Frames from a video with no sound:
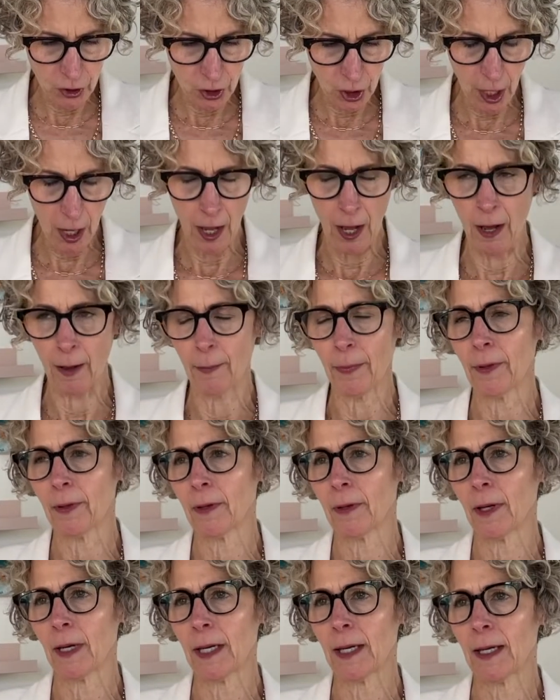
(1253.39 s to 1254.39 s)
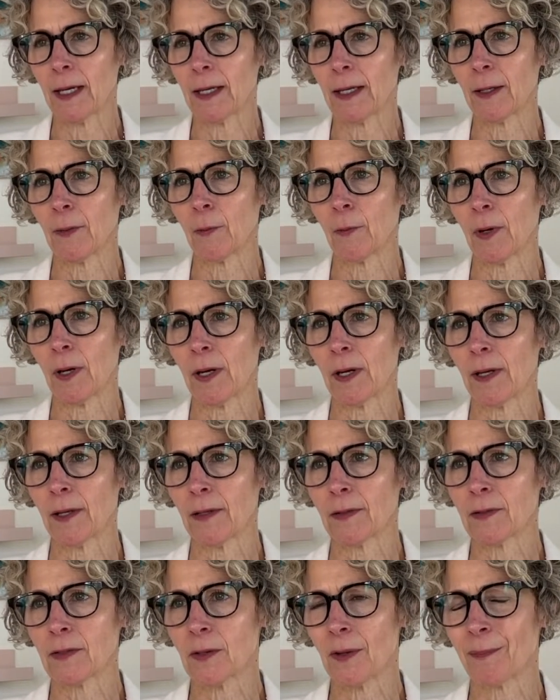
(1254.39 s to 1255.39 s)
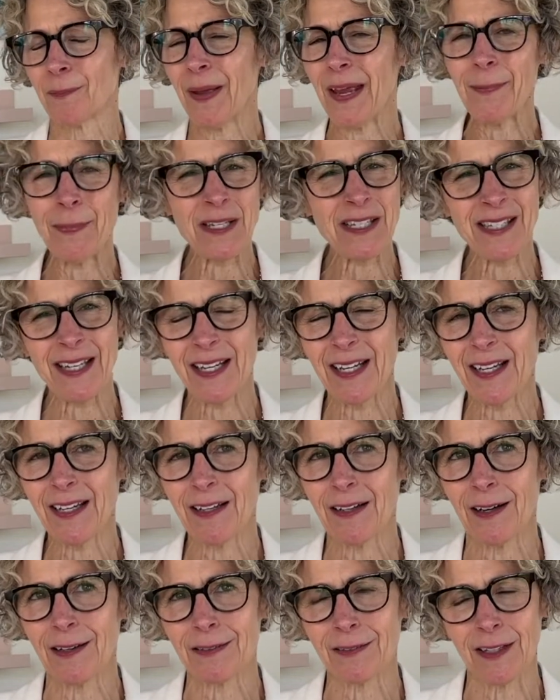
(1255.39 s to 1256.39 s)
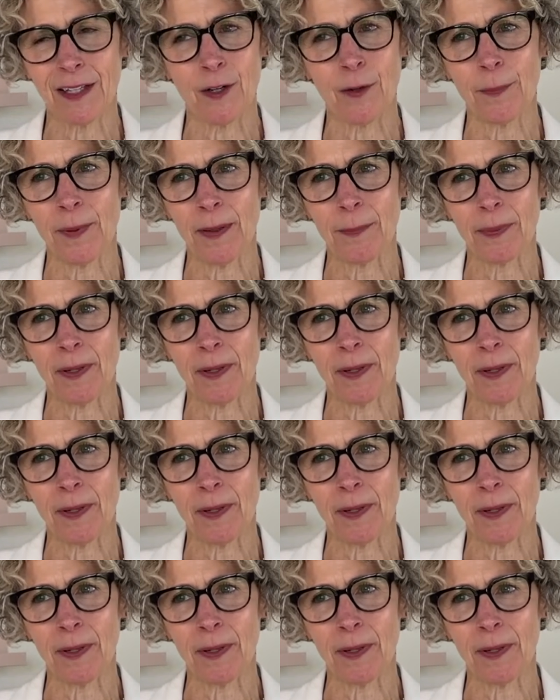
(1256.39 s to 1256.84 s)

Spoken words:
job? It was babysitting a little bit,